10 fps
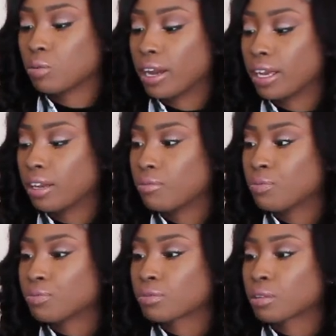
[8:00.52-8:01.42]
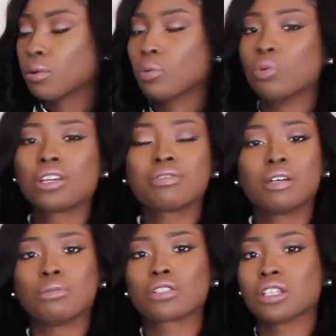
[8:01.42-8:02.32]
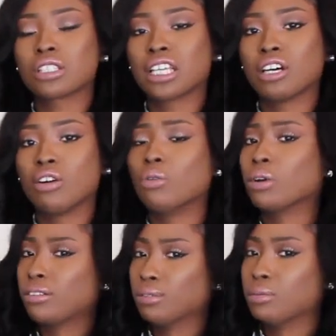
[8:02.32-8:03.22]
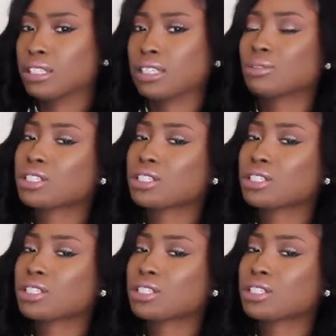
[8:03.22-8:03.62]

in white, but one of them was on sale and one of them wasn't,